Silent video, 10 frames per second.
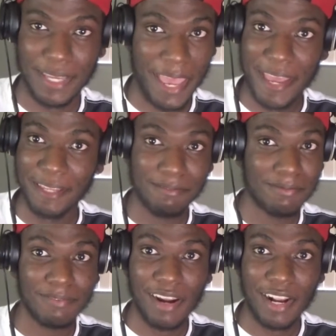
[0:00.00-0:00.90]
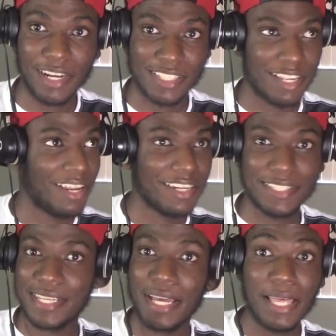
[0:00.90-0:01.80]
Hey, cause a lot
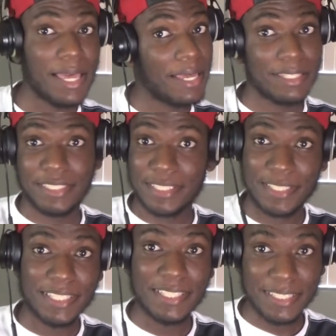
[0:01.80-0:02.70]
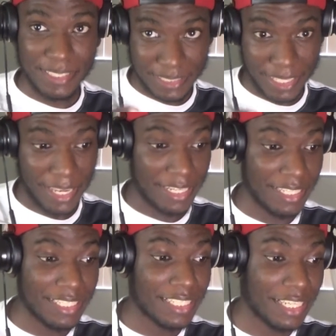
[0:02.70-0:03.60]
of you see, and
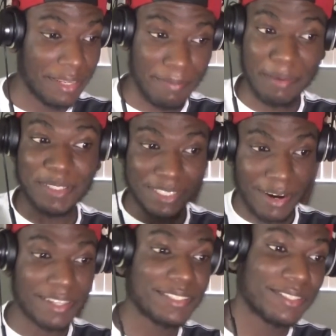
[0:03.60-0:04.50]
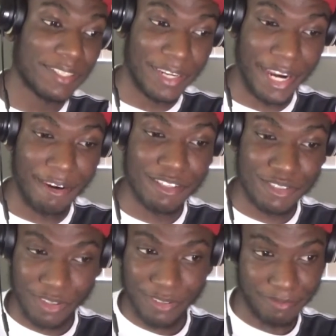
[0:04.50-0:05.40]
he he may be talking to the
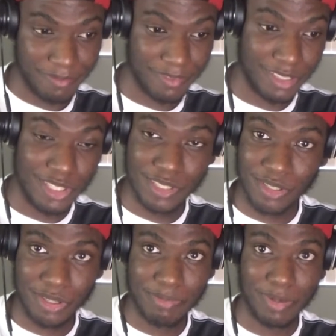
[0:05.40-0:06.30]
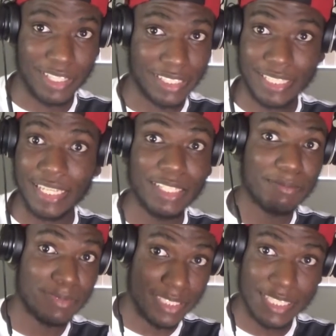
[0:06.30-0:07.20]
character and such, but he
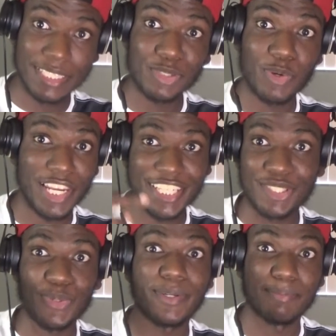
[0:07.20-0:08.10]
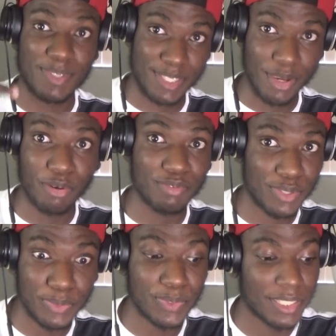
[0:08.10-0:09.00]
this is relating to himself
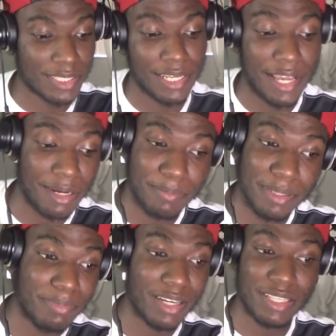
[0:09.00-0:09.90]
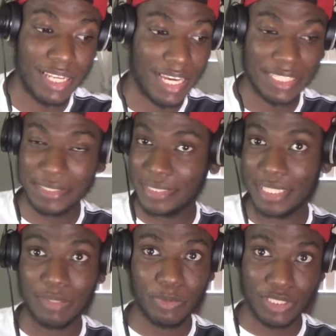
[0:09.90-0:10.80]
too, cause a lot of people, like I
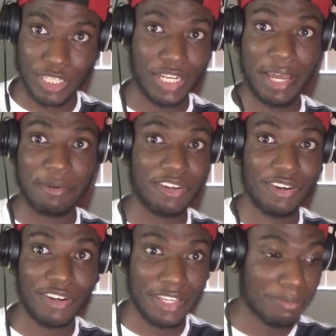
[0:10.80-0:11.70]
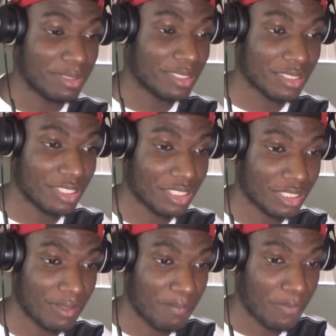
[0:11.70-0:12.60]
said, was clowning on him and
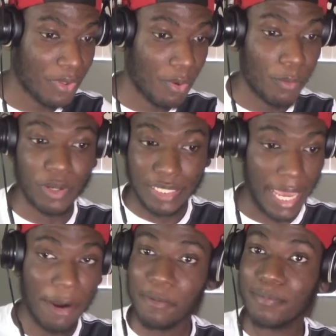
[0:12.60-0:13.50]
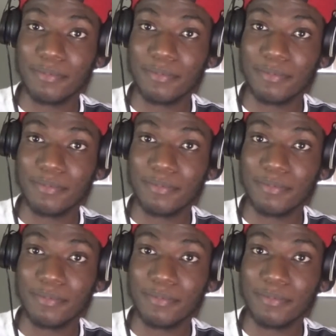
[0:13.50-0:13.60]
such. But now